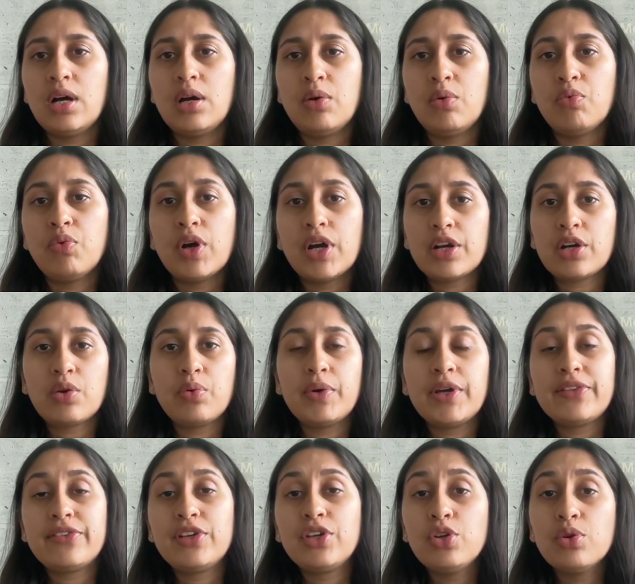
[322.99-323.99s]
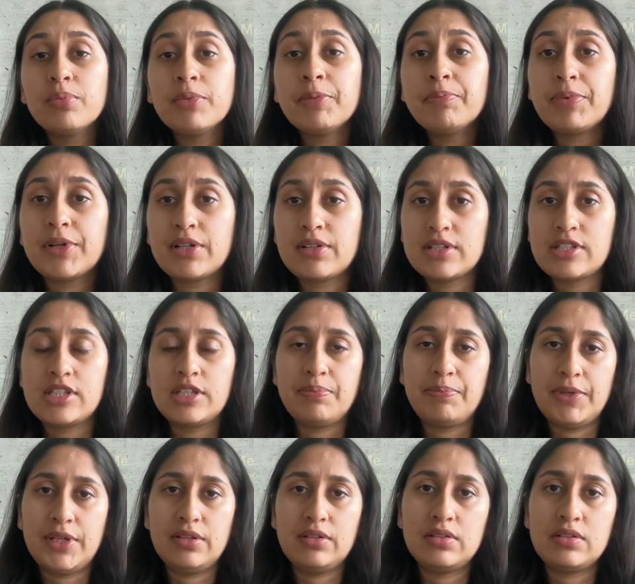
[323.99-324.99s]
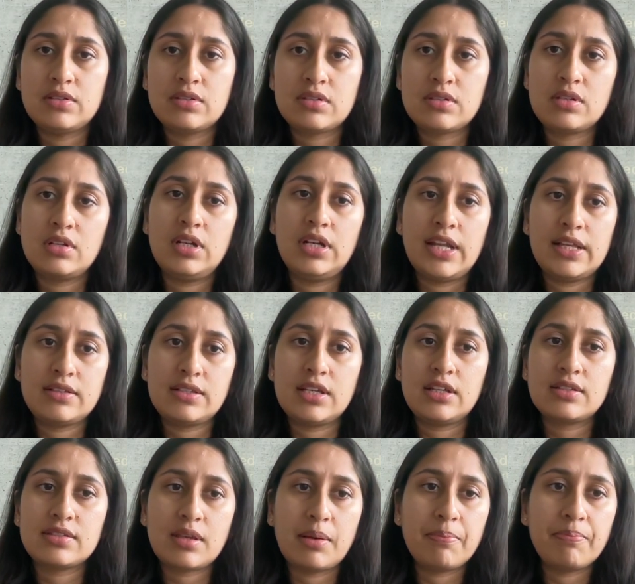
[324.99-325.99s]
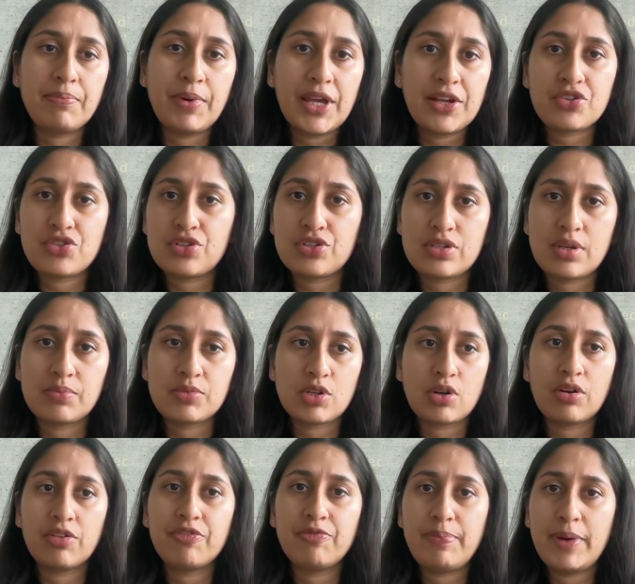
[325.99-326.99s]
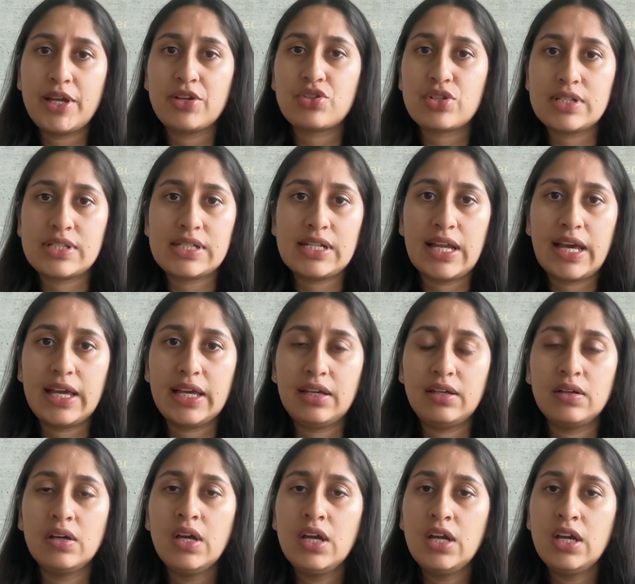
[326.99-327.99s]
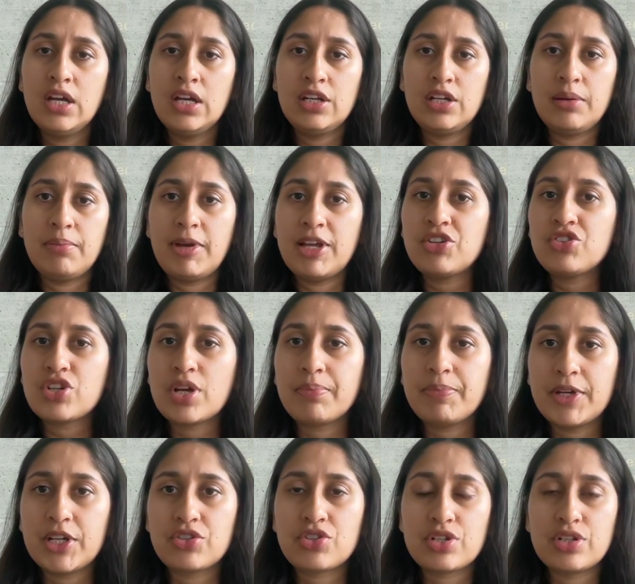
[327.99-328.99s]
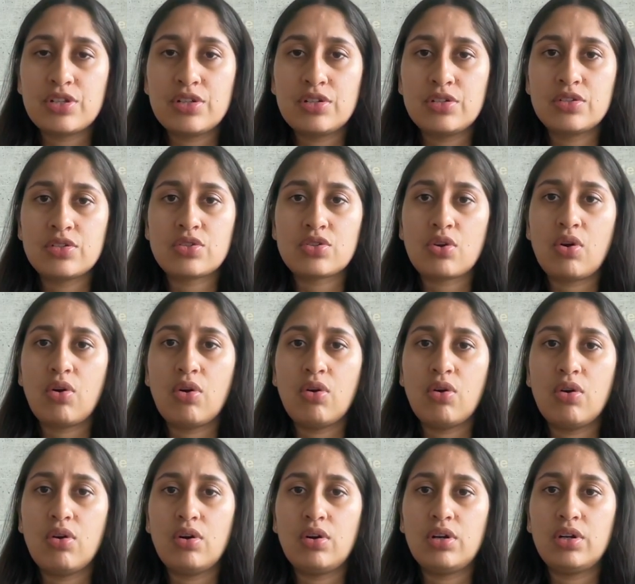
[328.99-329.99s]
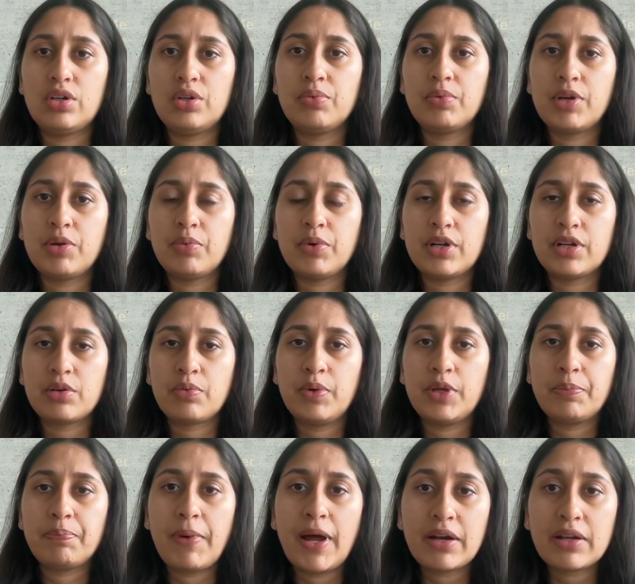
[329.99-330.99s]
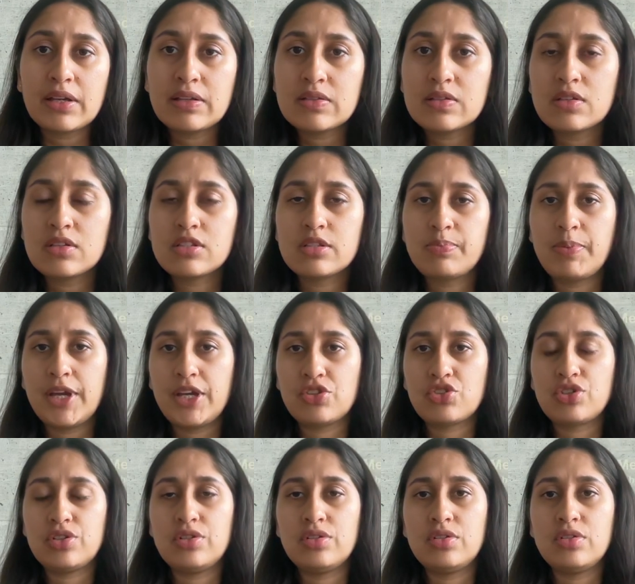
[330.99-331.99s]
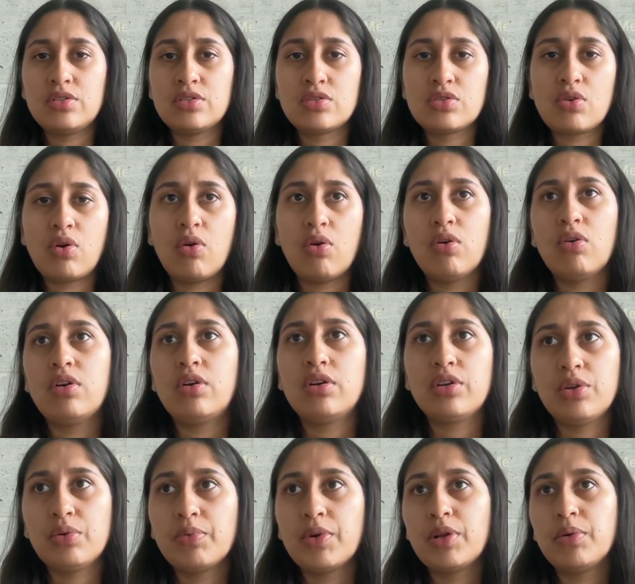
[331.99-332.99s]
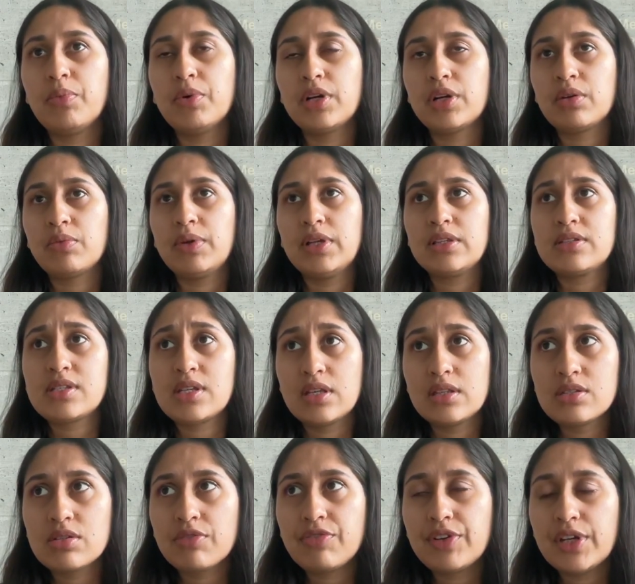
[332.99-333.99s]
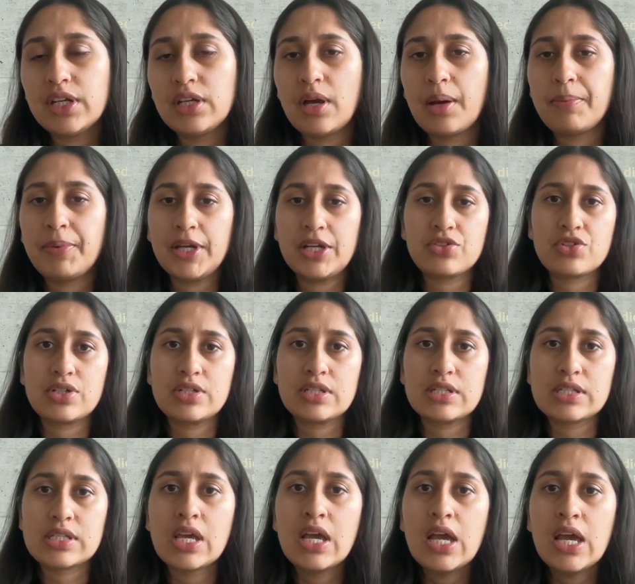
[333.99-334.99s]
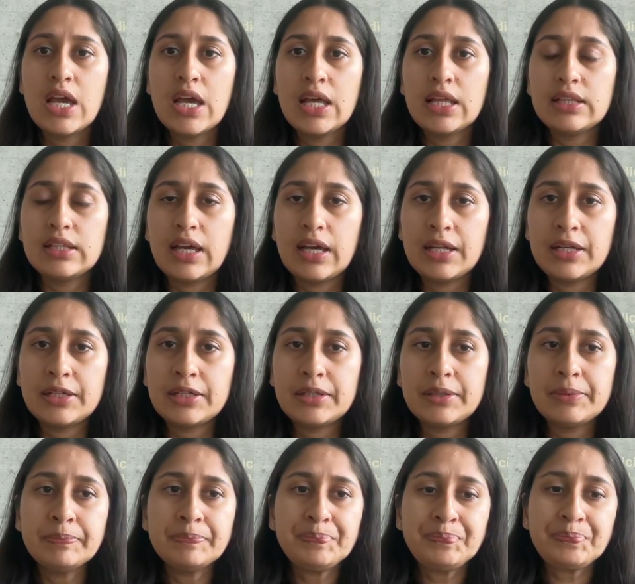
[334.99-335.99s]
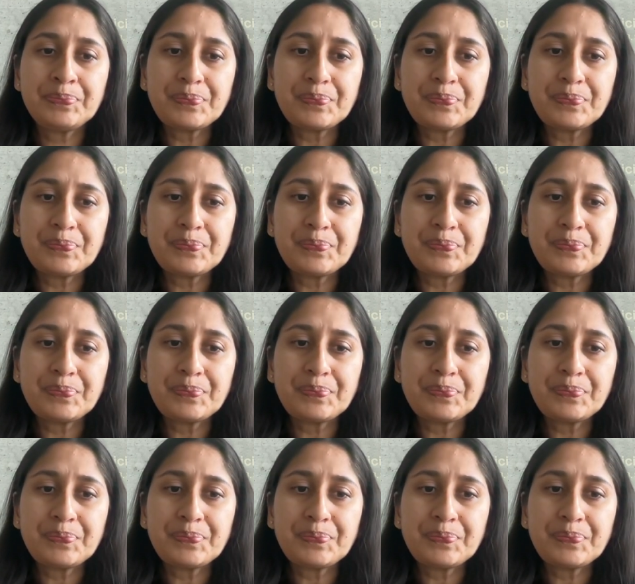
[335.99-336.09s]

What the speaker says: work with human participants, let's say some patients, some sort of patients like dementia patients, or you want to work with Parkinson's patients, or you want to work with schizophrenia patients, then